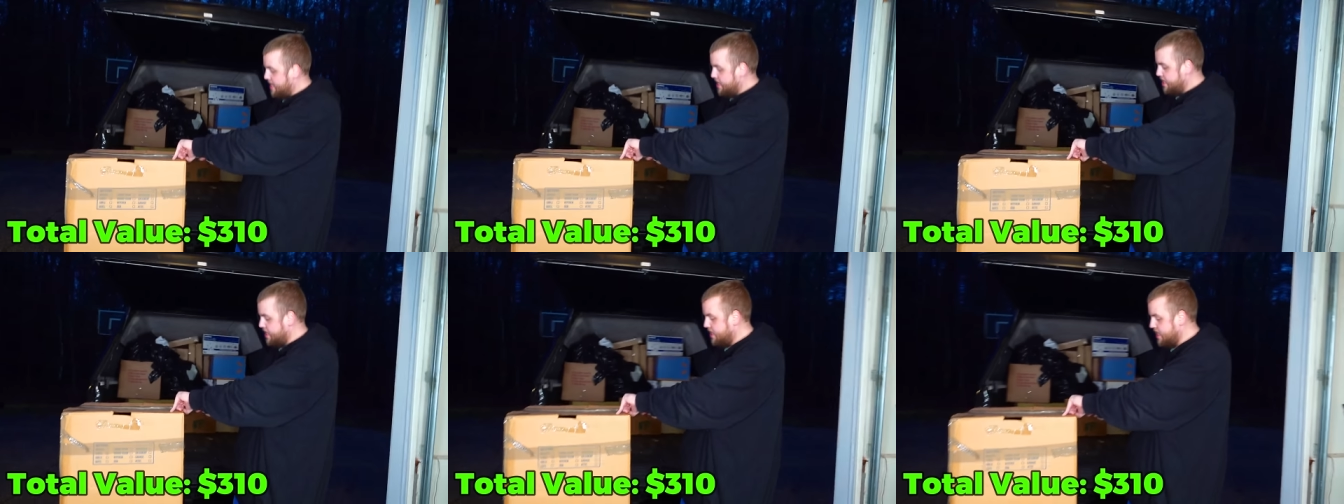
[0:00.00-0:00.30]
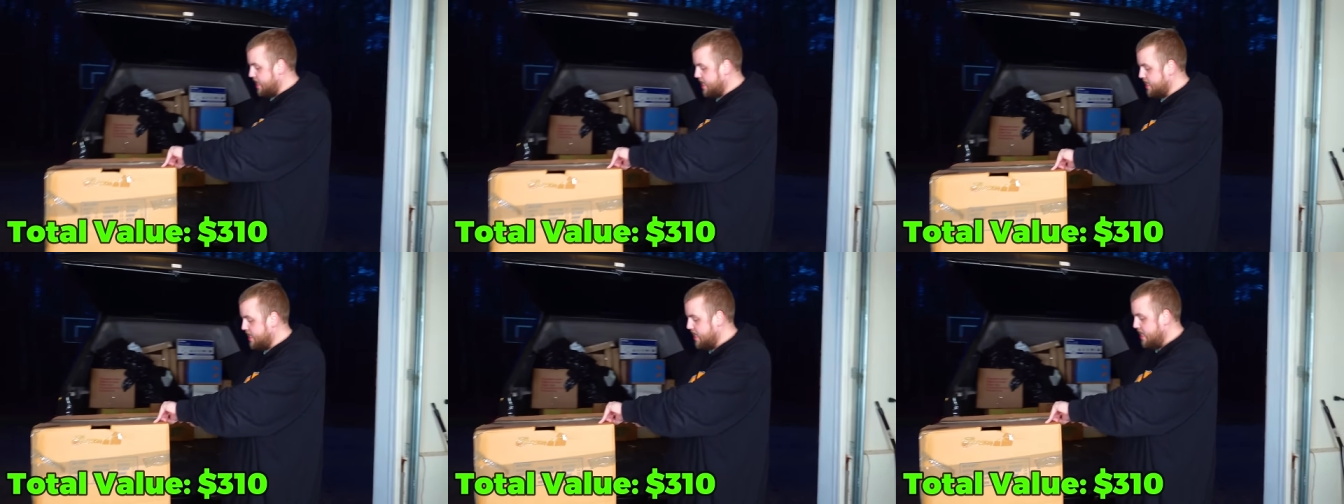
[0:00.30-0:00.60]
It just
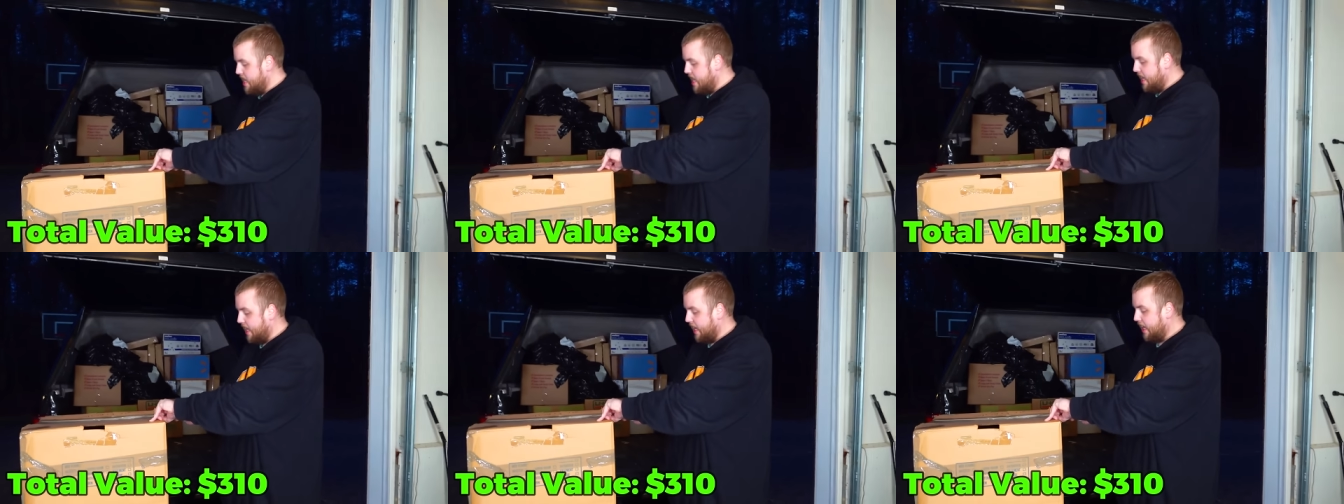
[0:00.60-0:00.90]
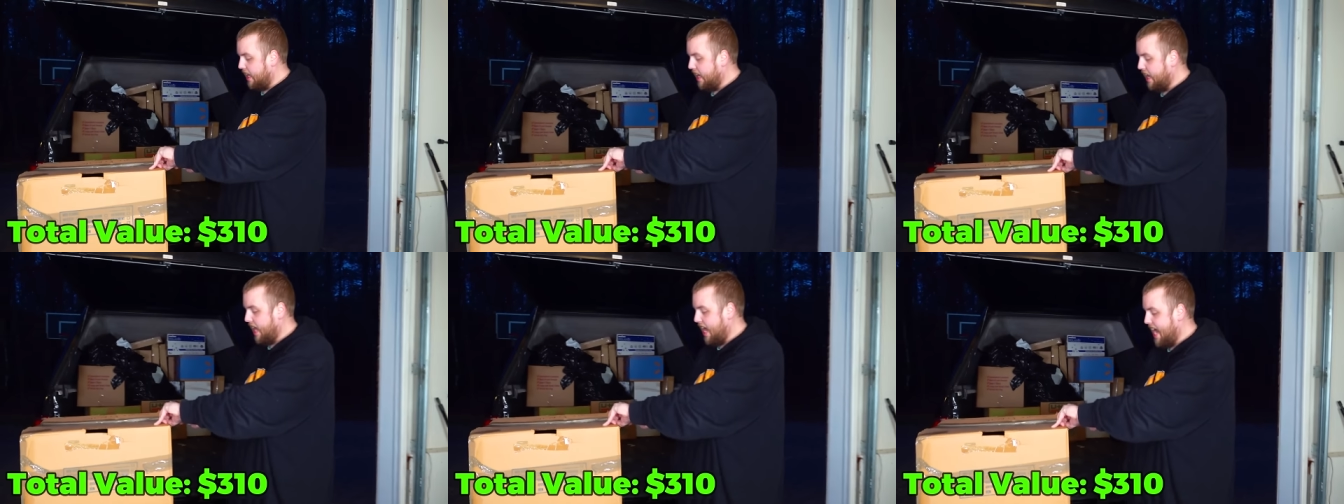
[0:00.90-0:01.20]
says
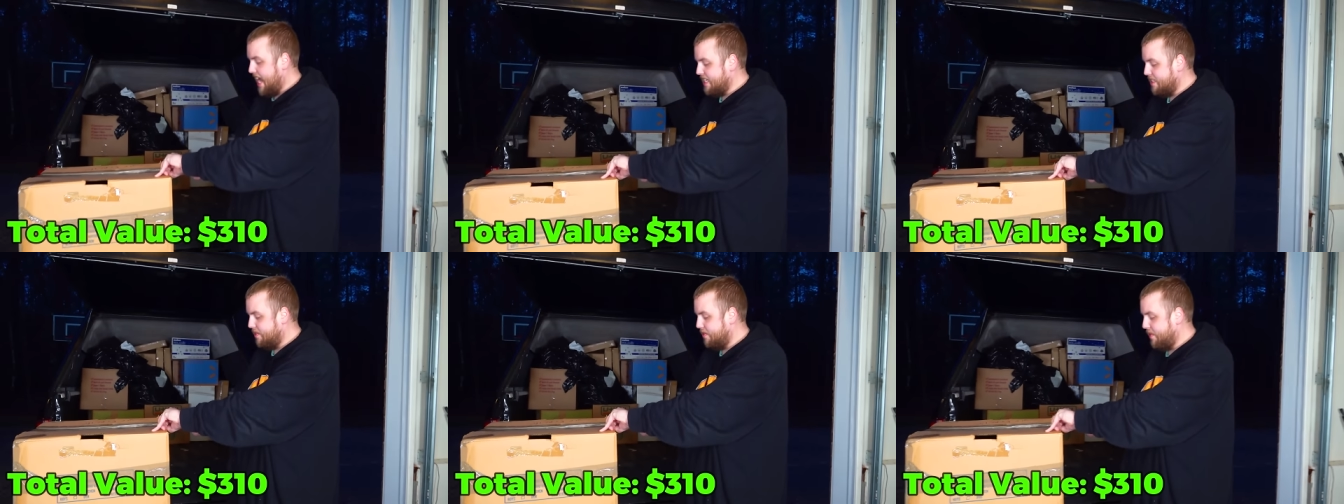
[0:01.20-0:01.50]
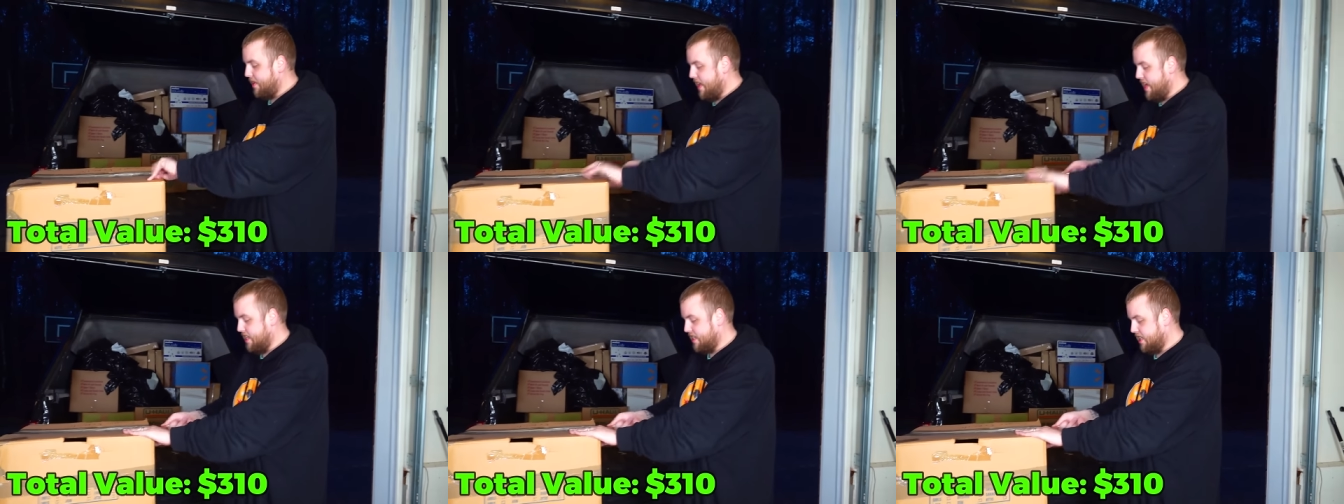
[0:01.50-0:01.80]
glass
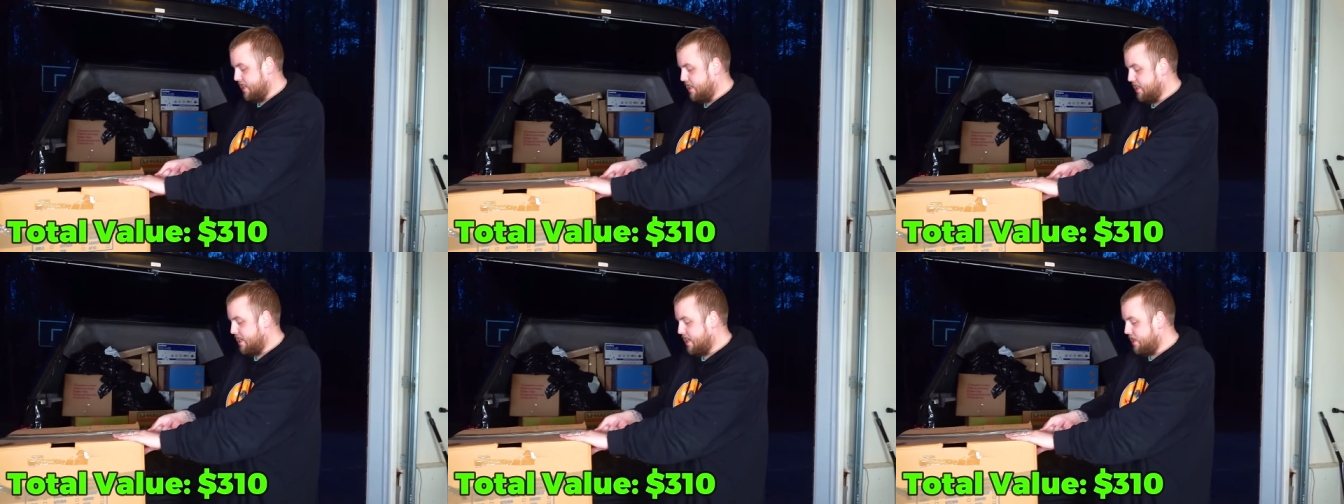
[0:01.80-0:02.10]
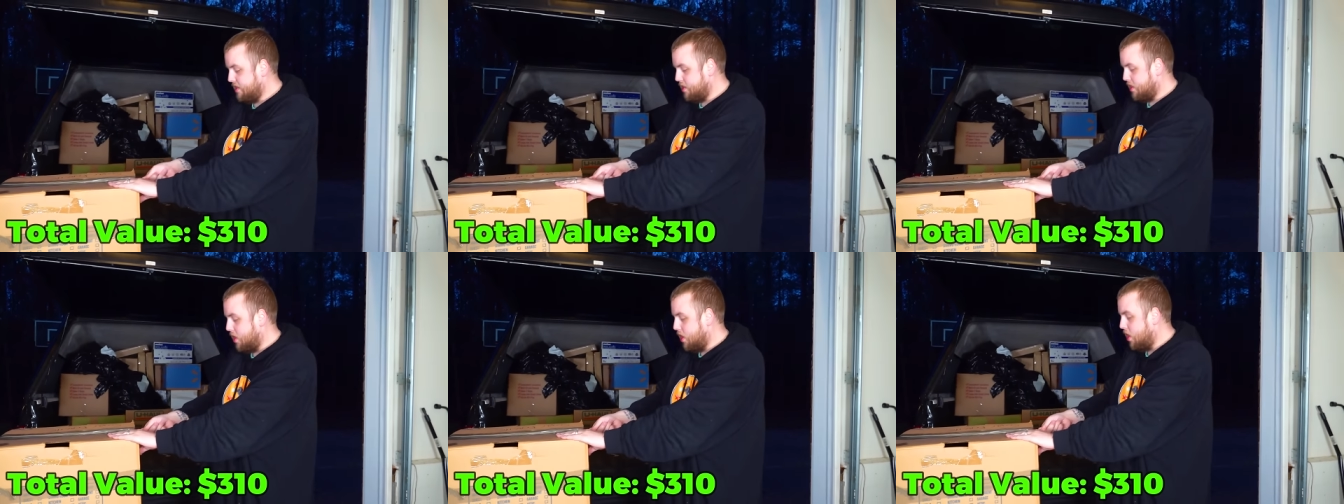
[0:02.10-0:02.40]
vase. And look how
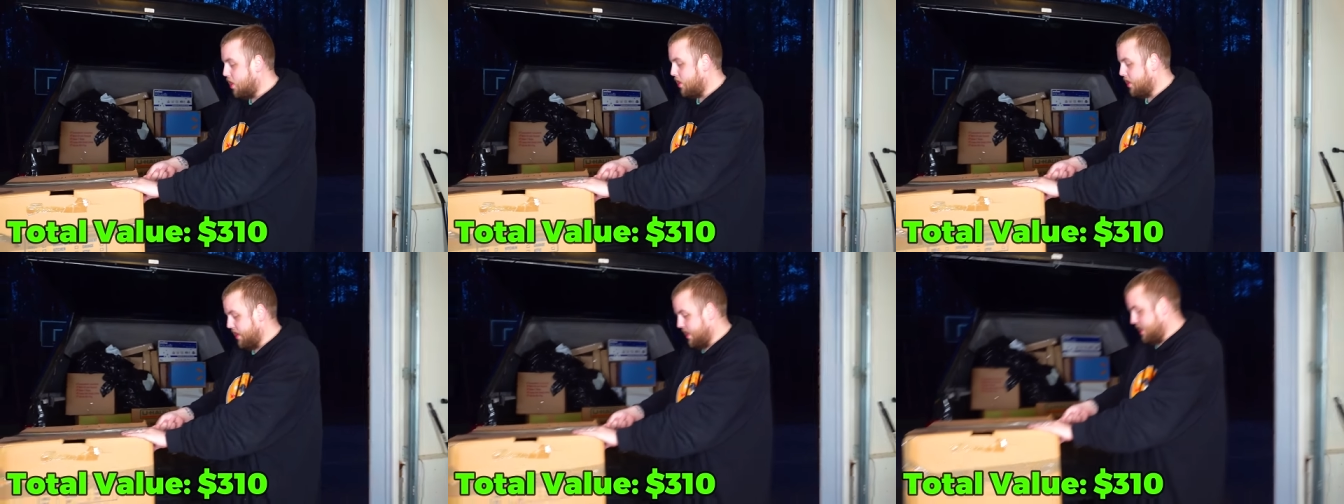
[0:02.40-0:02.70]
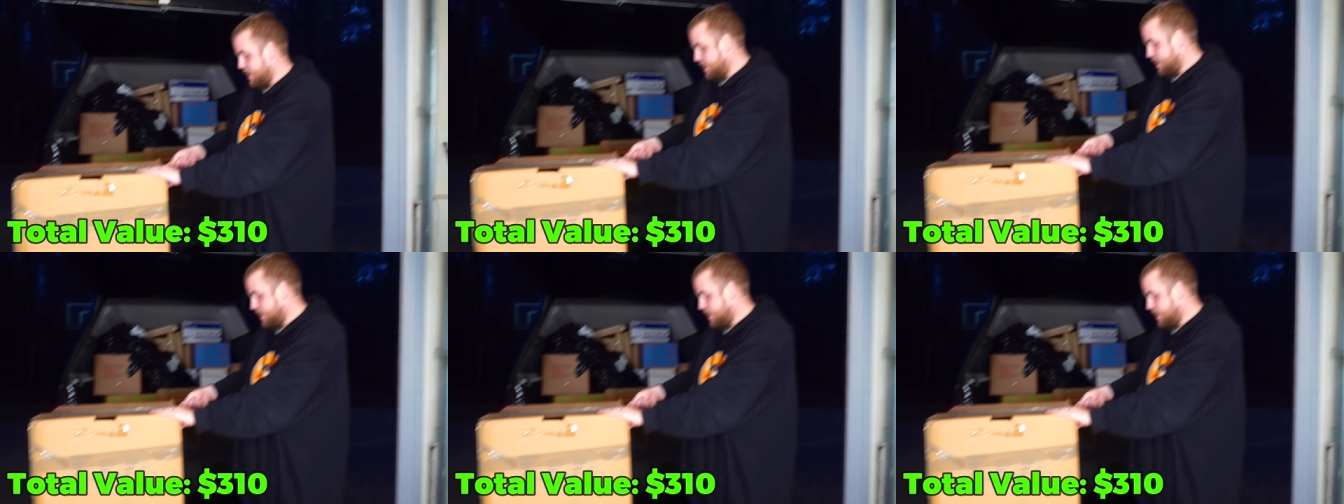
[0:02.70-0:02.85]
tall it